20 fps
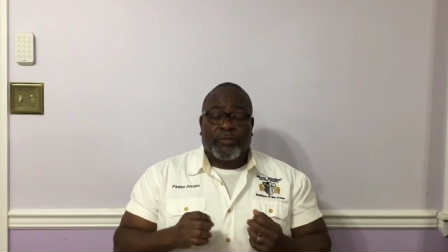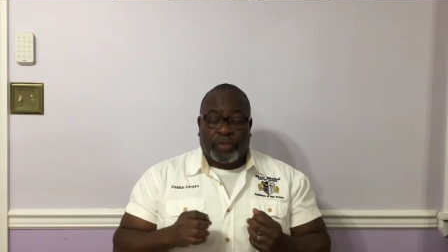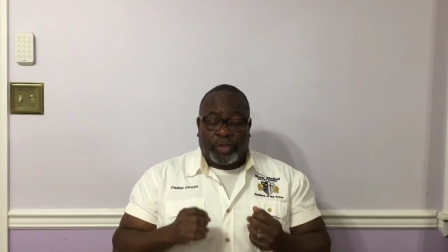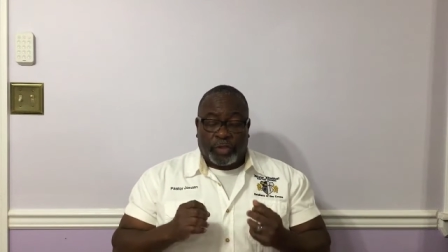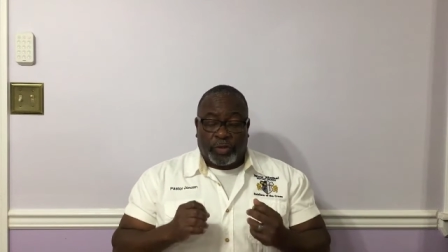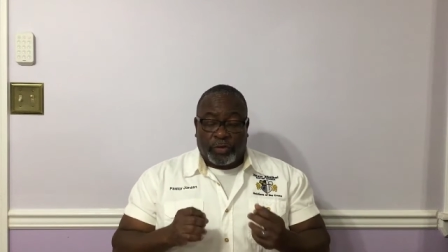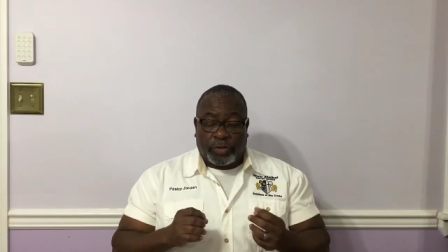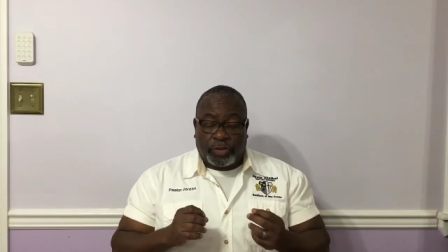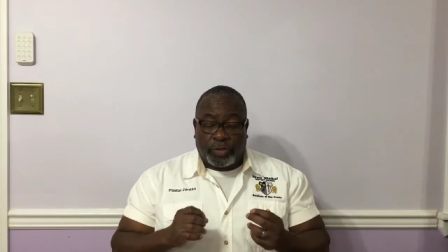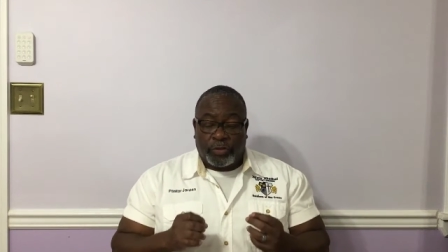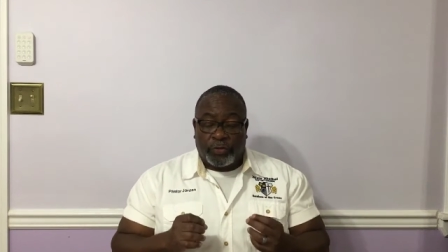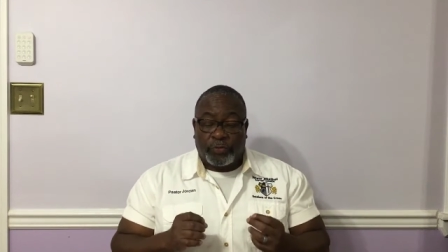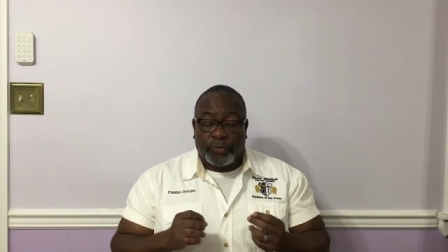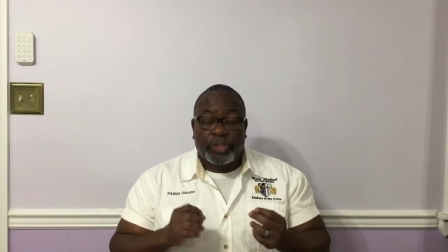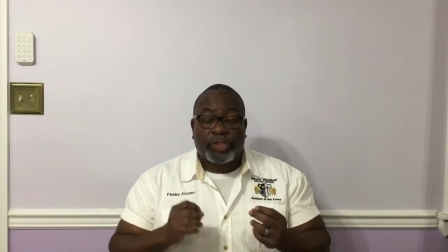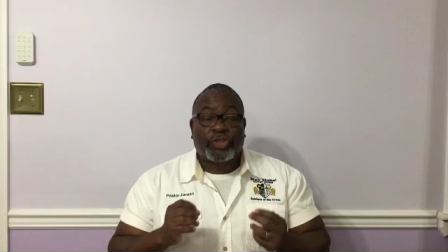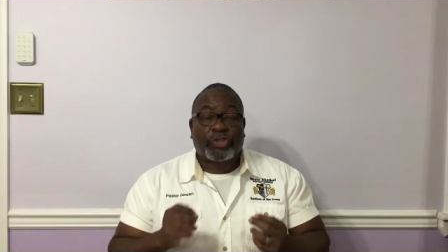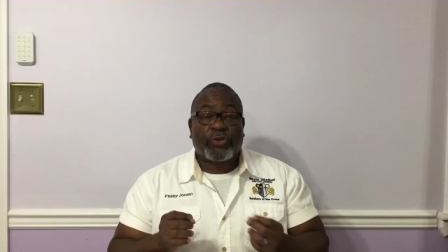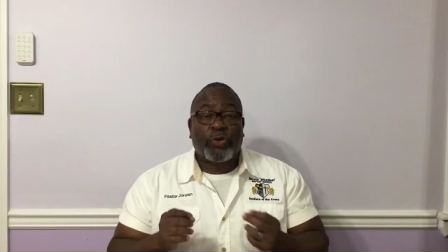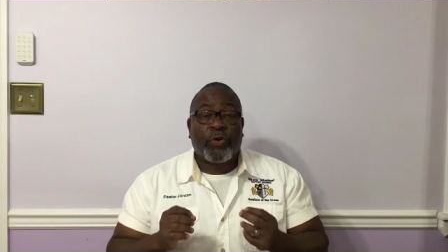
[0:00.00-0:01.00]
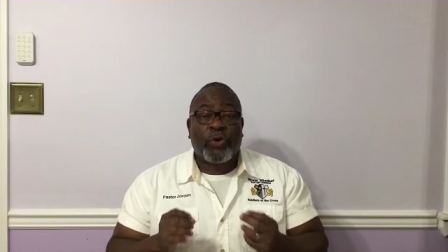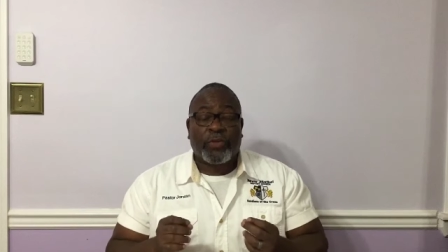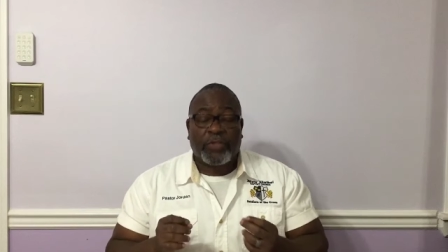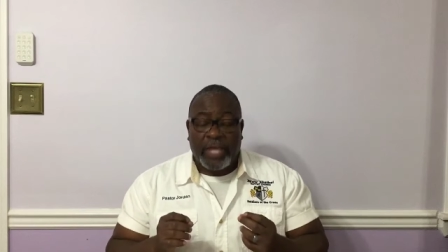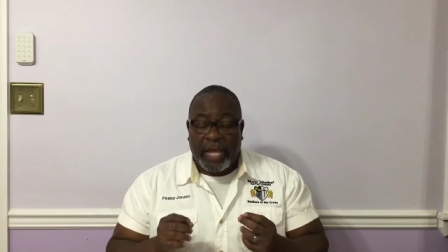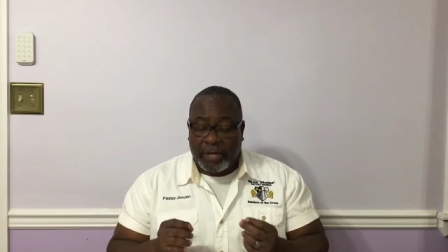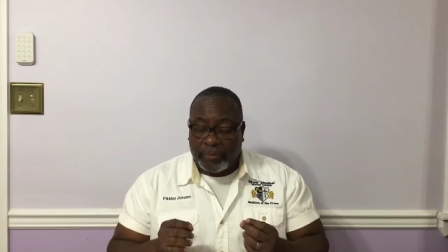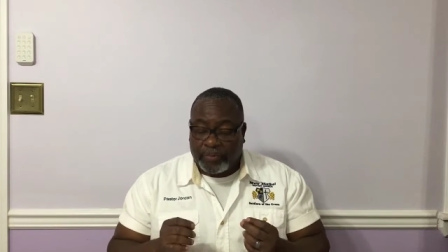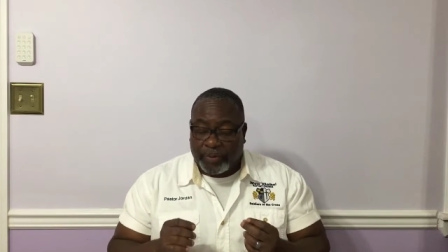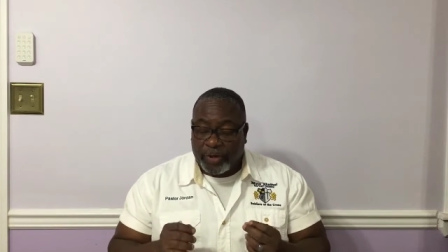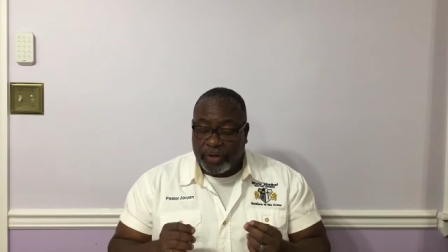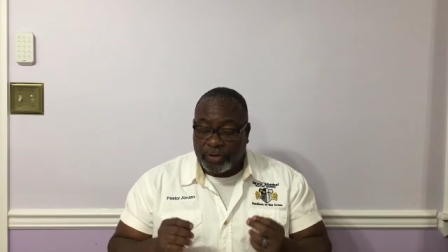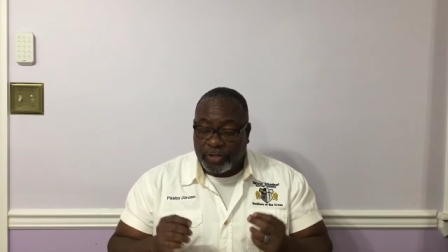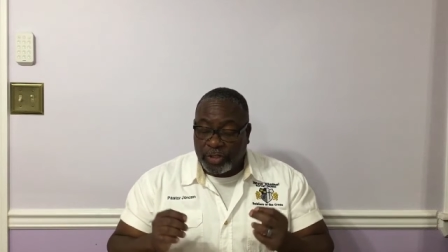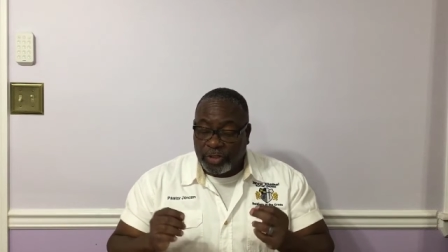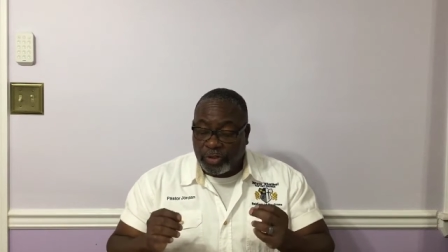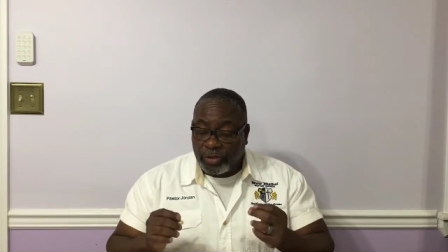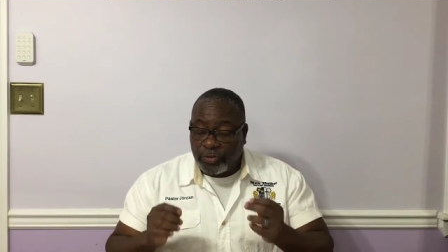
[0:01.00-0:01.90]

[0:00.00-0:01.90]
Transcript: to to restore that person,